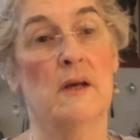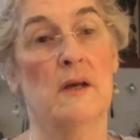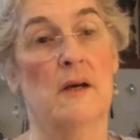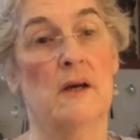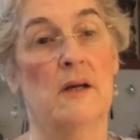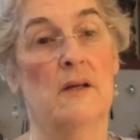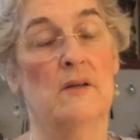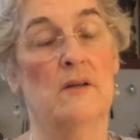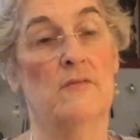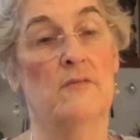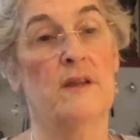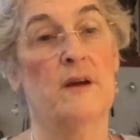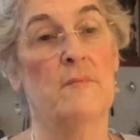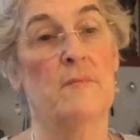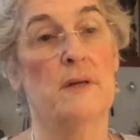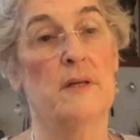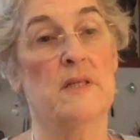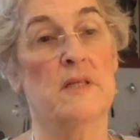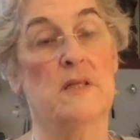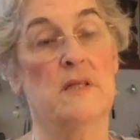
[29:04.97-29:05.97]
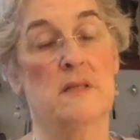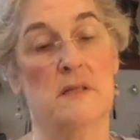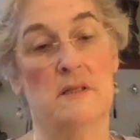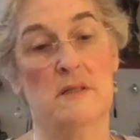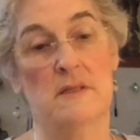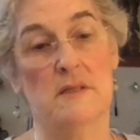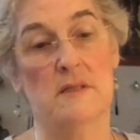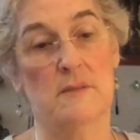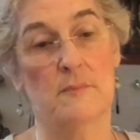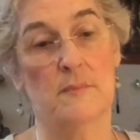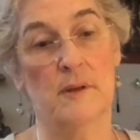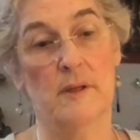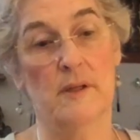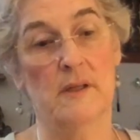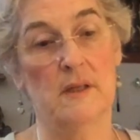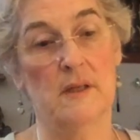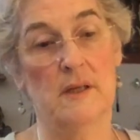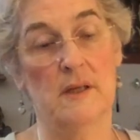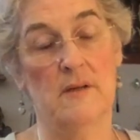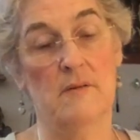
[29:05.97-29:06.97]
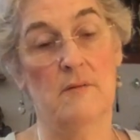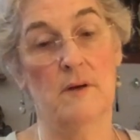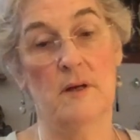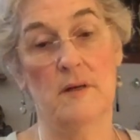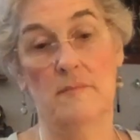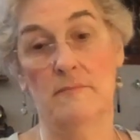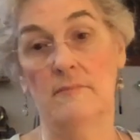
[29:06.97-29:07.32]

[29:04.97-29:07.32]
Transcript: I don't know if that makes sense, but anyway.